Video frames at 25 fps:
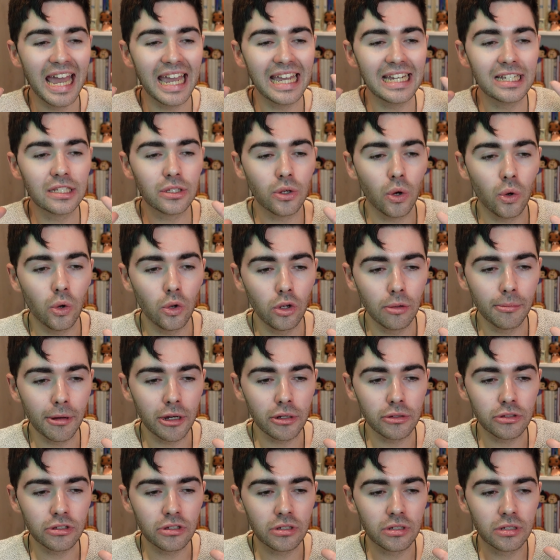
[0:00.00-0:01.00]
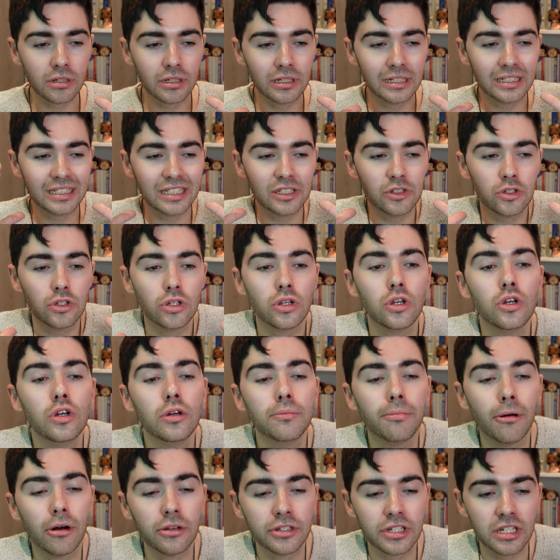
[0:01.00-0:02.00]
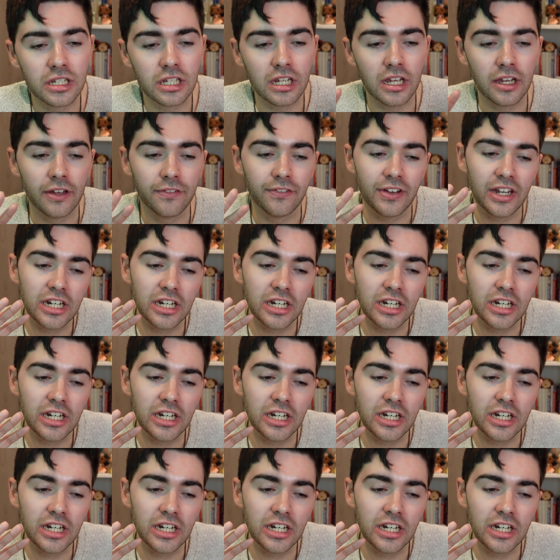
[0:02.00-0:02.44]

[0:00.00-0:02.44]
is almost too positive,